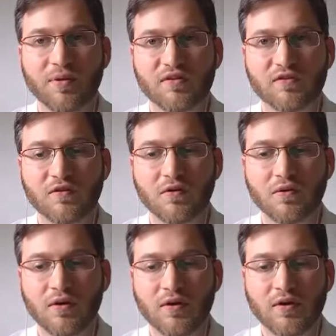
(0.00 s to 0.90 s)
And so,
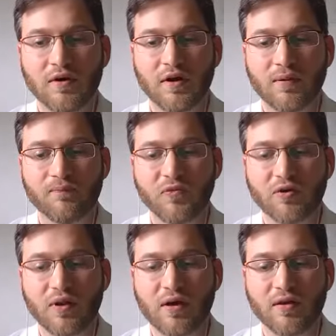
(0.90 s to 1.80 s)
a
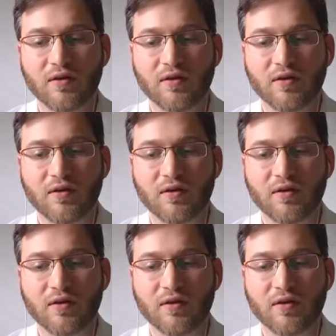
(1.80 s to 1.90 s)
lot of